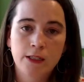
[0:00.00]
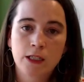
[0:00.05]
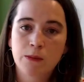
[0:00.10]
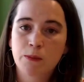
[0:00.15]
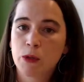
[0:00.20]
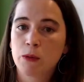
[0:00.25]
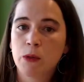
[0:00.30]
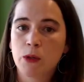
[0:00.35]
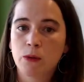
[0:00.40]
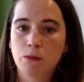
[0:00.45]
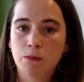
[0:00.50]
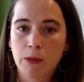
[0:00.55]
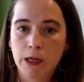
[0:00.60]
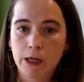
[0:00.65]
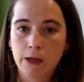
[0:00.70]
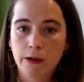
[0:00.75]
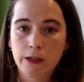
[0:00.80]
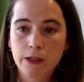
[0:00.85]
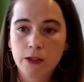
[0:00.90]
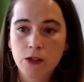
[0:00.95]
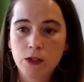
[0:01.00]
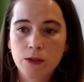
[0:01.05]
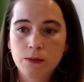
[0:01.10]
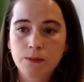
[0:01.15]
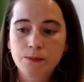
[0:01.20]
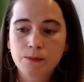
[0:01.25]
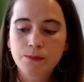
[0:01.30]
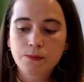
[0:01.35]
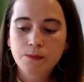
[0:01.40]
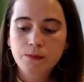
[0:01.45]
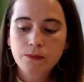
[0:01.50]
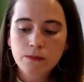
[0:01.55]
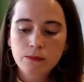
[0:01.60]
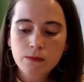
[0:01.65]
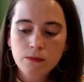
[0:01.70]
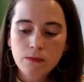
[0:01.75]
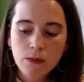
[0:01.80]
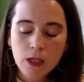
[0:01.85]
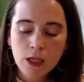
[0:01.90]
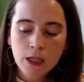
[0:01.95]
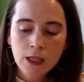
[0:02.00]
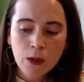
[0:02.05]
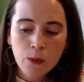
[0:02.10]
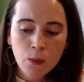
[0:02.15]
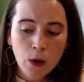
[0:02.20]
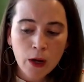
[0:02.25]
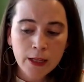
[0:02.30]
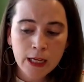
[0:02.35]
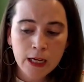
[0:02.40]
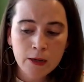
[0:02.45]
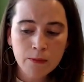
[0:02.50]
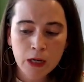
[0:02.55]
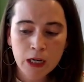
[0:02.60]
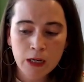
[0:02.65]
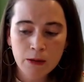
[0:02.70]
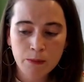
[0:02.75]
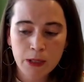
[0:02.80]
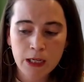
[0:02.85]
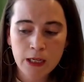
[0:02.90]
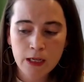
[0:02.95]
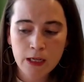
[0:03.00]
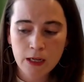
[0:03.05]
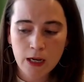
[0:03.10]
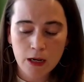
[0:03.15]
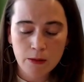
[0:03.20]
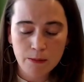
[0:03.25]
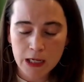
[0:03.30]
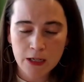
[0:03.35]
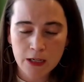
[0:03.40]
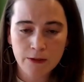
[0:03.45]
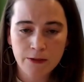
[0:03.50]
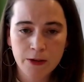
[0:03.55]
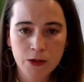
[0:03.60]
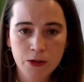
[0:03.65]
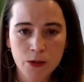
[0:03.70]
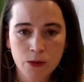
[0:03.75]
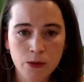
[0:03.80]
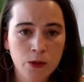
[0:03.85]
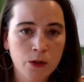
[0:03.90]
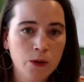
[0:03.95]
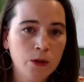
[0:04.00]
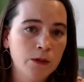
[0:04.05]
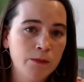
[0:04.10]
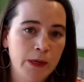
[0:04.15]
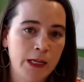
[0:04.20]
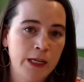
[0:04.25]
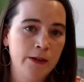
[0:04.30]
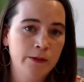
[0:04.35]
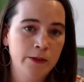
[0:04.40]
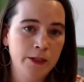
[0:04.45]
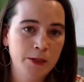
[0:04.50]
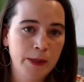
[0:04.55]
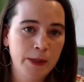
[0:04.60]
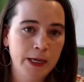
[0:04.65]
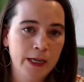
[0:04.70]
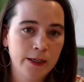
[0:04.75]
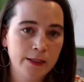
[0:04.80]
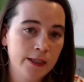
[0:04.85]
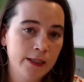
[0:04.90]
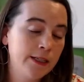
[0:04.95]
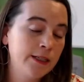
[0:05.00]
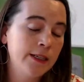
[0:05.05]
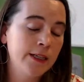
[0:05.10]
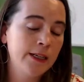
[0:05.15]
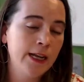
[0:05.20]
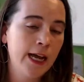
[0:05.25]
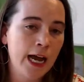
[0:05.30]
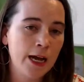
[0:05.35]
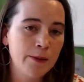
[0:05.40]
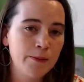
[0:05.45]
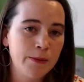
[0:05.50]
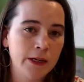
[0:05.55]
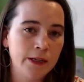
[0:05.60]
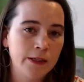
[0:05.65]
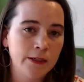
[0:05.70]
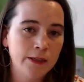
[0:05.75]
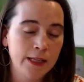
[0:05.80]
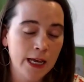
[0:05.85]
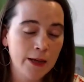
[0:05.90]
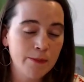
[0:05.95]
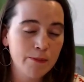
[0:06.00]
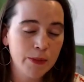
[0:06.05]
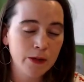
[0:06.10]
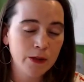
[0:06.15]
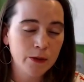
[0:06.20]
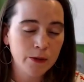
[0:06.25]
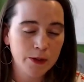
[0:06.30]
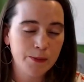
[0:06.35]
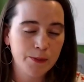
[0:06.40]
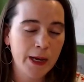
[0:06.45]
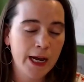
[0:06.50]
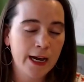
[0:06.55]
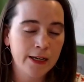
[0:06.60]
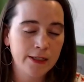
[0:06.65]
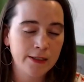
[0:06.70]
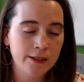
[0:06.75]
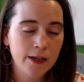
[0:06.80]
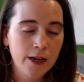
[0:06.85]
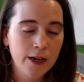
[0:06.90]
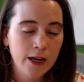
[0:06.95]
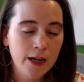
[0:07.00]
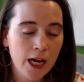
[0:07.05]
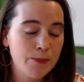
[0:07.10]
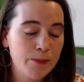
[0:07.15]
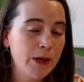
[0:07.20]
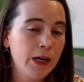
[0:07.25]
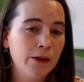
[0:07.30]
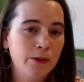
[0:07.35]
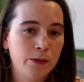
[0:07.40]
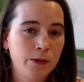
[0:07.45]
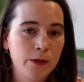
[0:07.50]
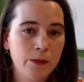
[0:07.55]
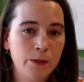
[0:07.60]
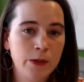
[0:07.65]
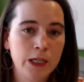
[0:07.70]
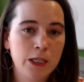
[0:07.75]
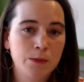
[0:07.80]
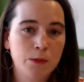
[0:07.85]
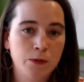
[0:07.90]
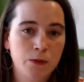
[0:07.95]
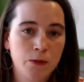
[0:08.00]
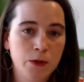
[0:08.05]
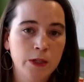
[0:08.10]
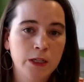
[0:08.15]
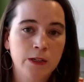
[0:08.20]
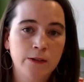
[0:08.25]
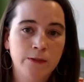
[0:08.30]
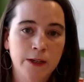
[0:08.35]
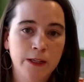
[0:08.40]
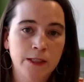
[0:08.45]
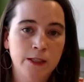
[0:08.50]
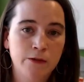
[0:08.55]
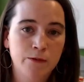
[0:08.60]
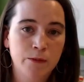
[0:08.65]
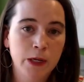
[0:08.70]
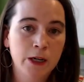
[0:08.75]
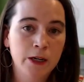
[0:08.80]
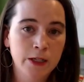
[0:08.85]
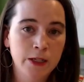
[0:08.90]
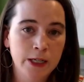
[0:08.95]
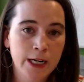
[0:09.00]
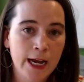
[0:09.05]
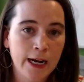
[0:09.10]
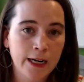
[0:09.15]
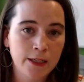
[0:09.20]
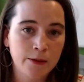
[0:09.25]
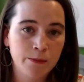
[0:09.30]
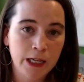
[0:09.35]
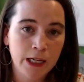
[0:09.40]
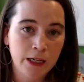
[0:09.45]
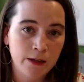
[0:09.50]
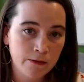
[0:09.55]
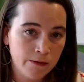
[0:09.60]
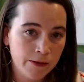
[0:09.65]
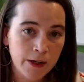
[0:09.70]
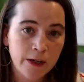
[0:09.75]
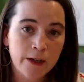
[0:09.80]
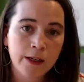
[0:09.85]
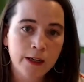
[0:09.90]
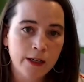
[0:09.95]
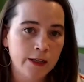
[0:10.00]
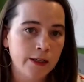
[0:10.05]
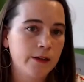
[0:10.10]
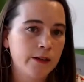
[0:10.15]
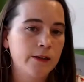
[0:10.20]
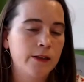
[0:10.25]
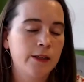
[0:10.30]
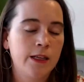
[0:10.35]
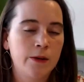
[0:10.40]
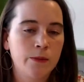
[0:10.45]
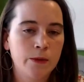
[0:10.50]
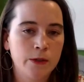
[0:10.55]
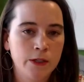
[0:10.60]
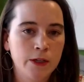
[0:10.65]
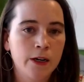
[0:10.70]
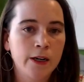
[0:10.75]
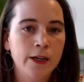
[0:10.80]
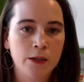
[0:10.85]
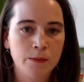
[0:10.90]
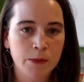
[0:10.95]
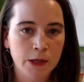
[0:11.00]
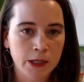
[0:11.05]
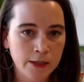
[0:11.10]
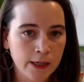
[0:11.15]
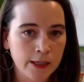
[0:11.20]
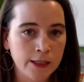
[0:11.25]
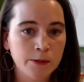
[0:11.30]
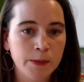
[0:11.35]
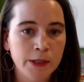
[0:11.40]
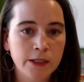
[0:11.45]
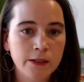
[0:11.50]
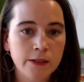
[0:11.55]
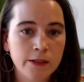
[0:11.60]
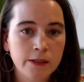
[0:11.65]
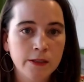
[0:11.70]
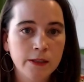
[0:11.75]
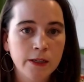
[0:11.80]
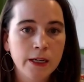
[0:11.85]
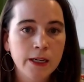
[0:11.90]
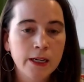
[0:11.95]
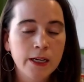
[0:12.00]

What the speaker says: to promote marriage. Now, while that might be a beneficial goal in many respects, it did happen. That bill was passed about 3 weeks before the Defense of Marriage Act made it very clear that they were talking about husbands,